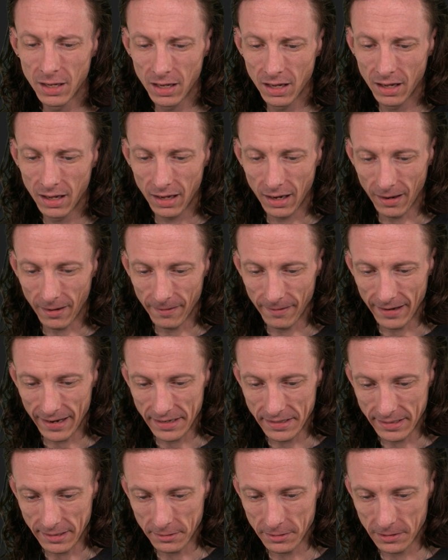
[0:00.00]
All right,
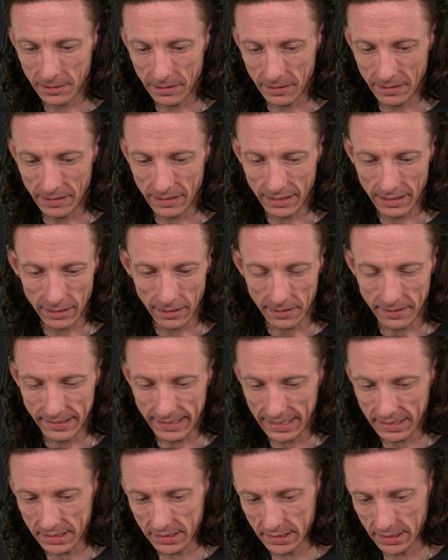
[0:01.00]
another
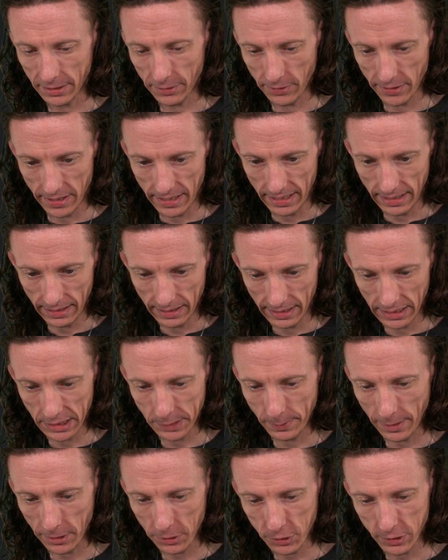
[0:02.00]
unnecessary
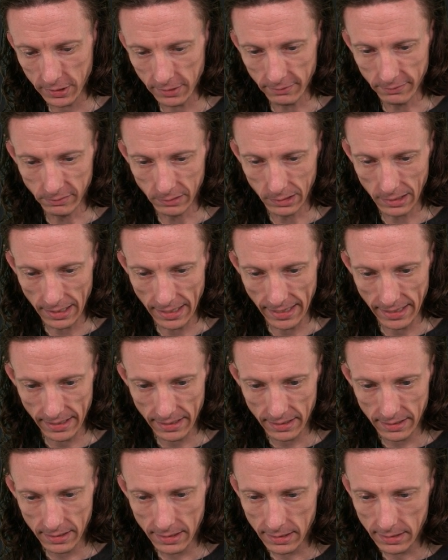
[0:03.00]
expansion of
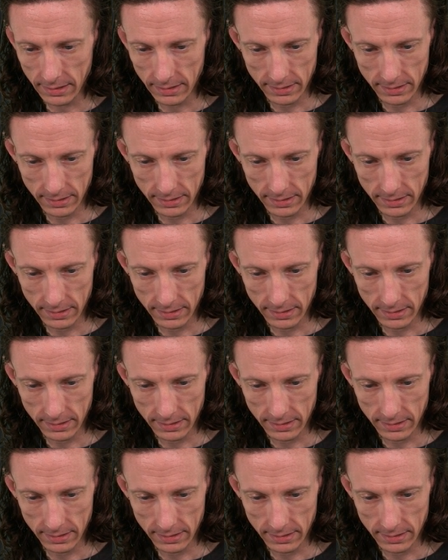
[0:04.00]
LAN